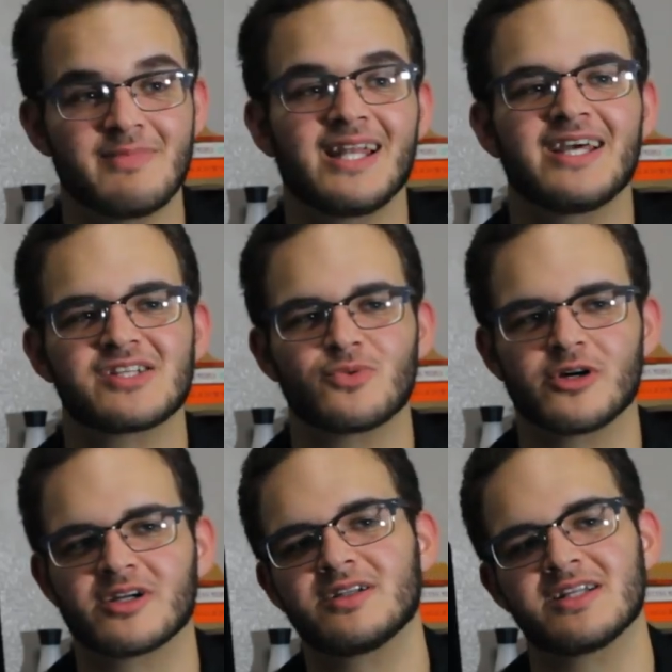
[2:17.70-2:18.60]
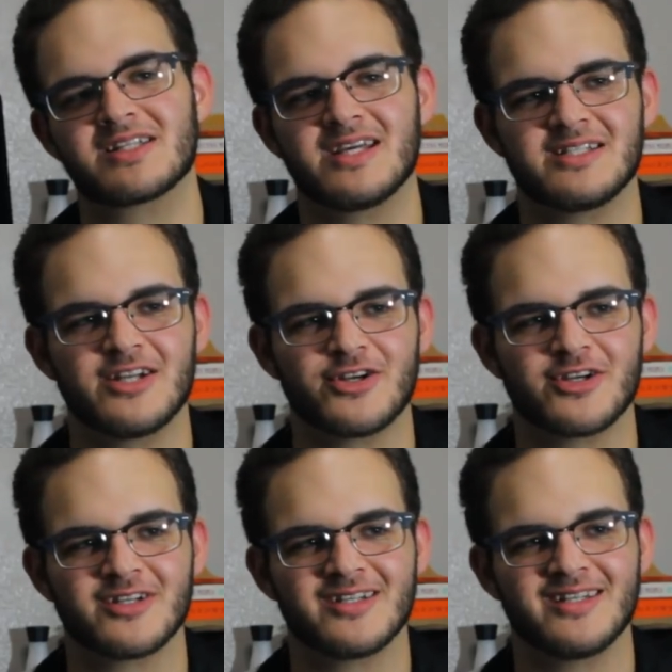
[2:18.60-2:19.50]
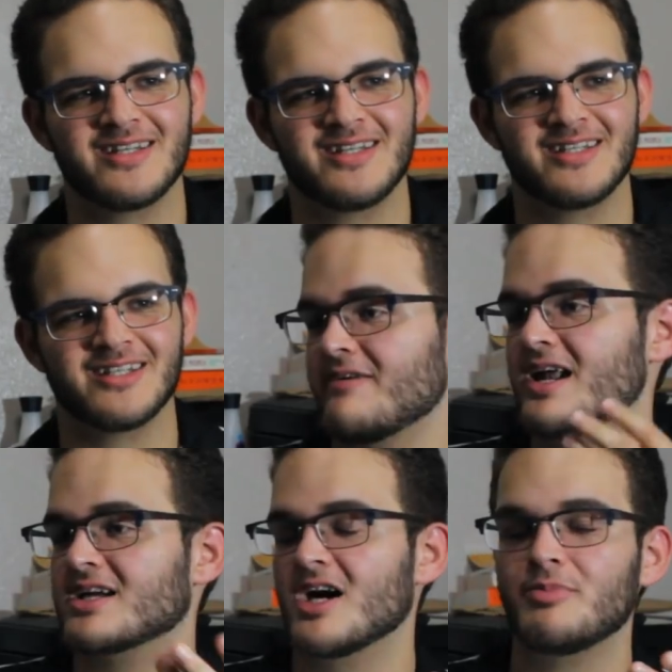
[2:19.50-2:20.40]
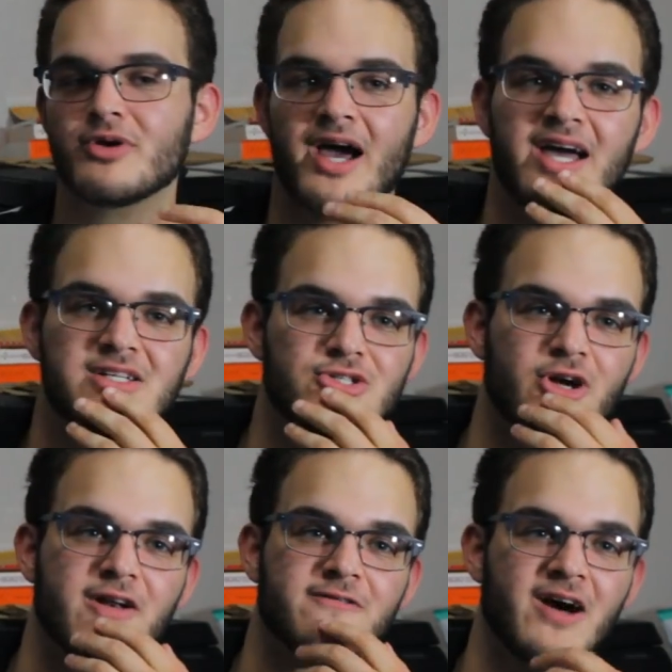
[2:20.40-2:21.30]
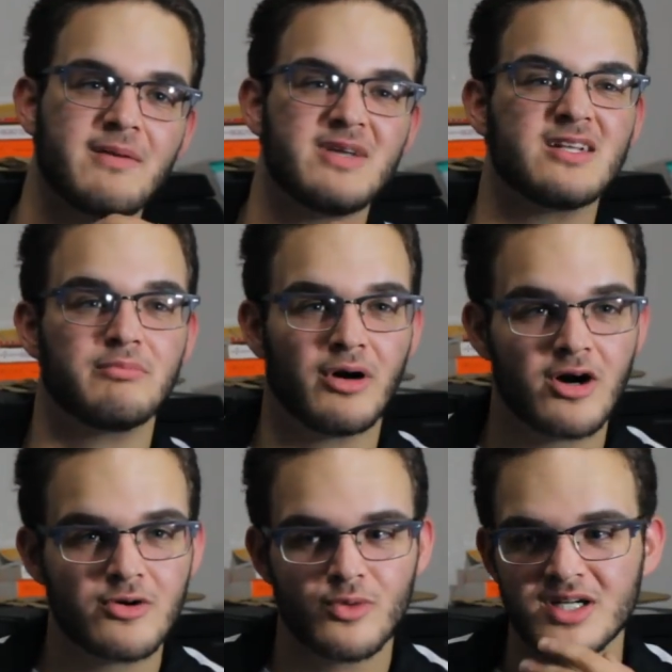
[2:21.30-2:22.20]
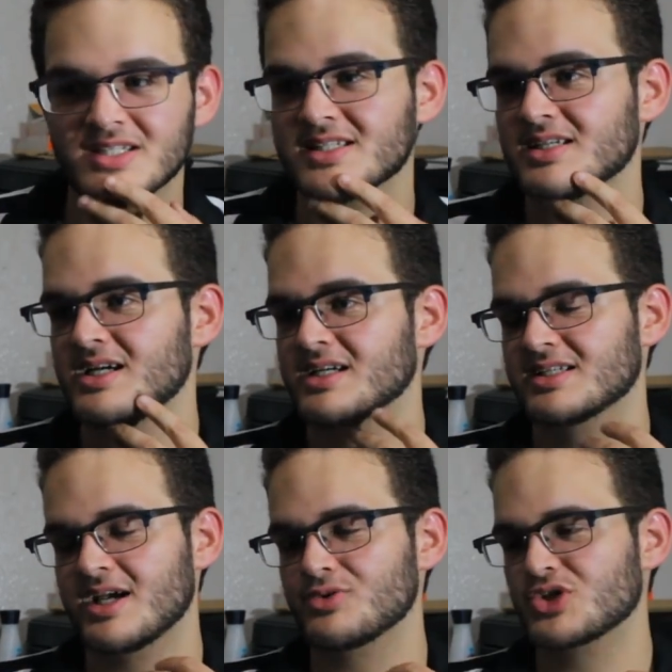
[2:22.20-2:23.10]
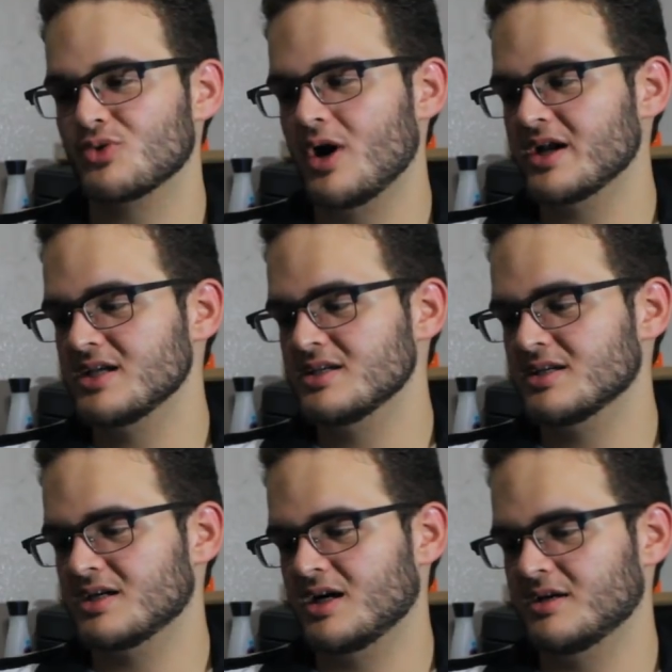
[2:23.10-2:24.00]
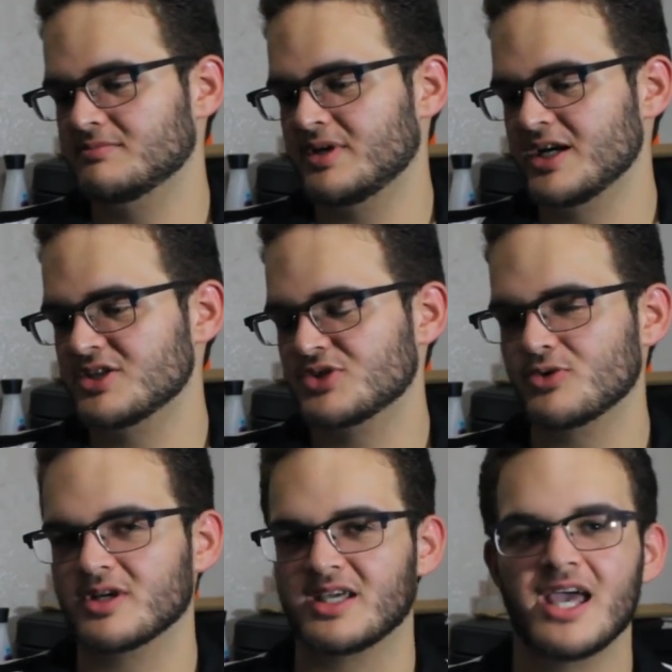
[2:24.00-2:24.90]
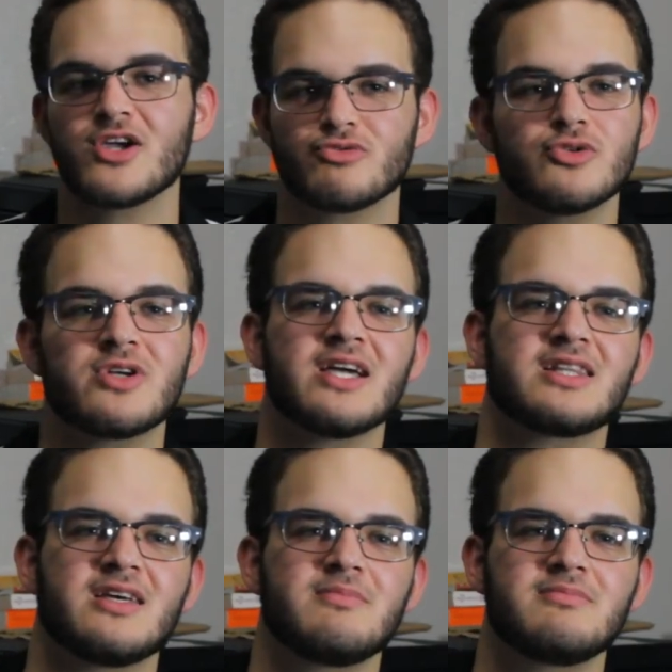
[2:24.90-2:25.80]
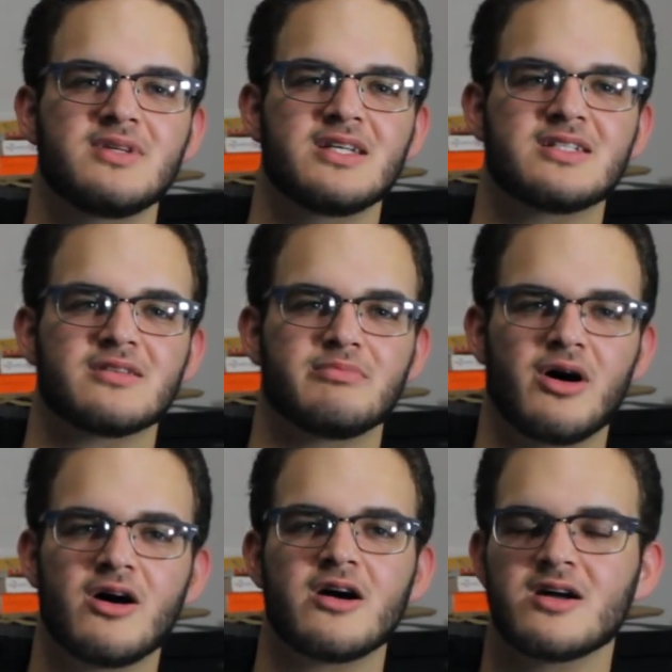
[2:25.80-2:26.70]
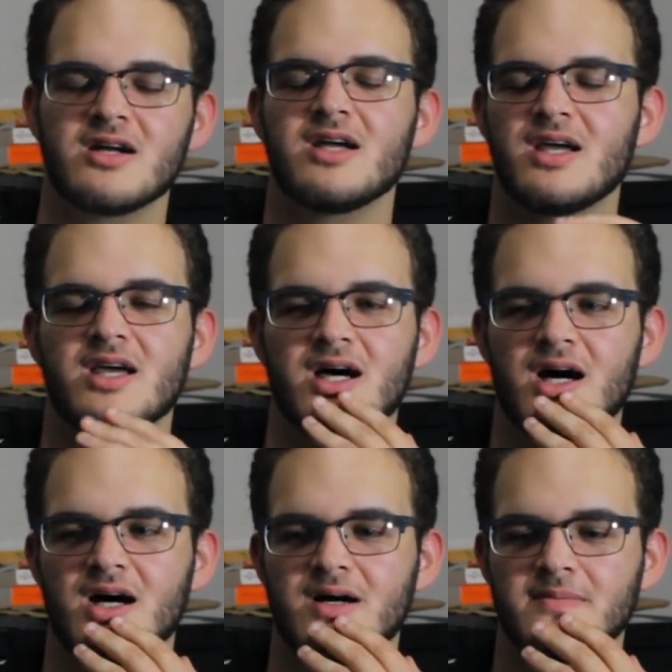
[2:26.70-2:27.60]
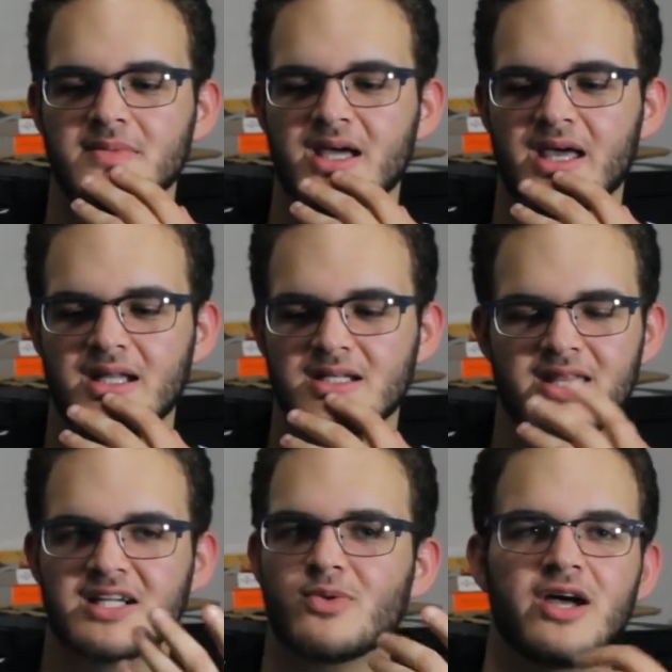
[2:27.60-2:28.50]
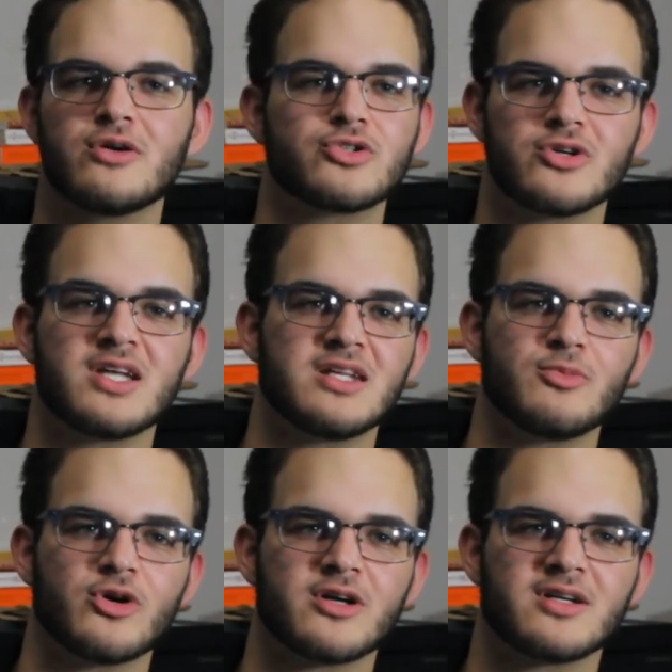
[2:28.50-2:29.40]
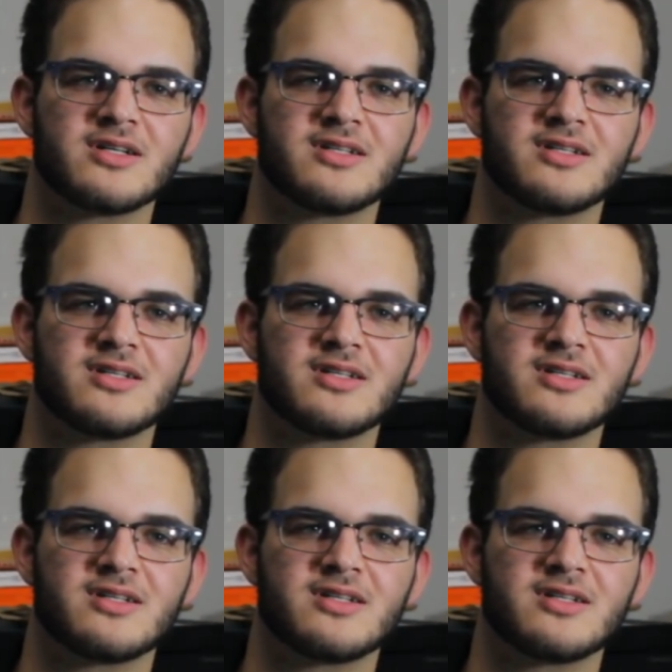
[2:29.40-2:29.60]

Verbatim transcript: my legs work, let's get dinner. I've had a couple guys try to fight me in a bar once because I was squatting. Um, I just sort of kangaroo kicked them into the bar, um, and that's why I don't drink anymore.